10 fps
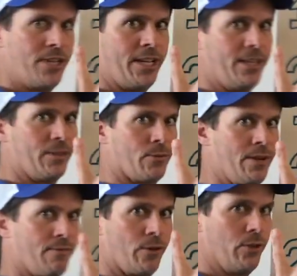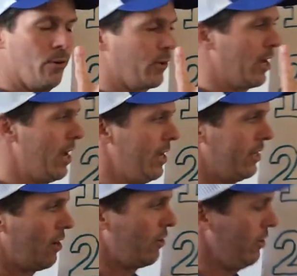daily 3 for you, okay?
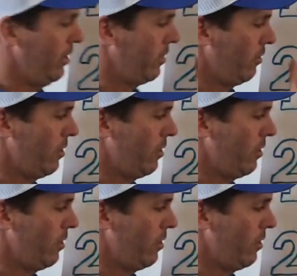It's our